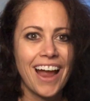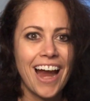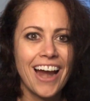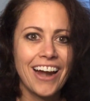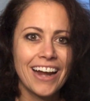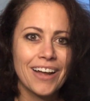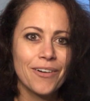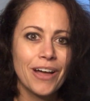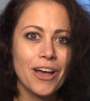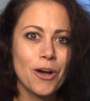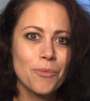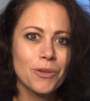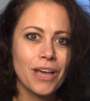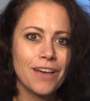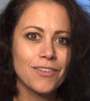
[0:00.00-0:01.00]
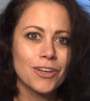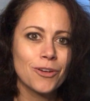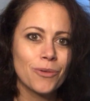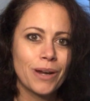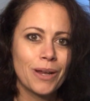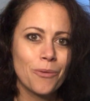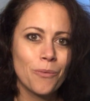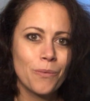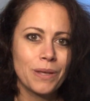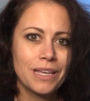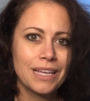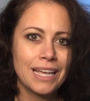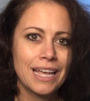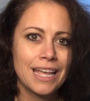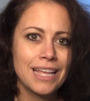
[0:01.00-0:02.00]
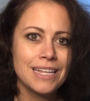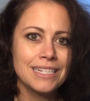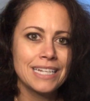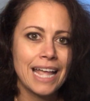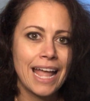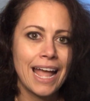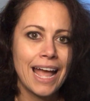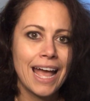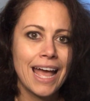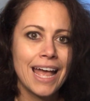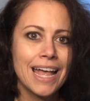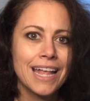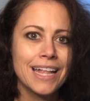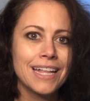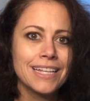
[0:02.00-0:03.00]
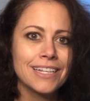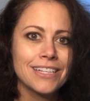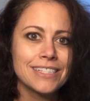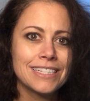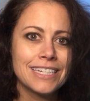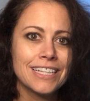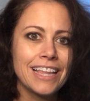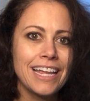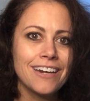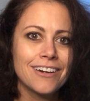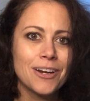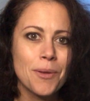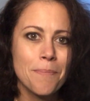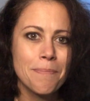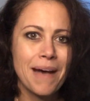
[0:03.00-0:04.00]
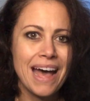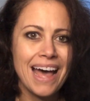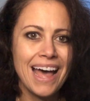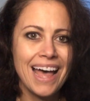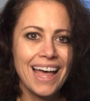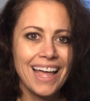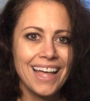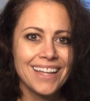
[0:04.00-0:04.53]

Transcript: All right, well, I hope you have a great weekend, and I'll see you later. Bye.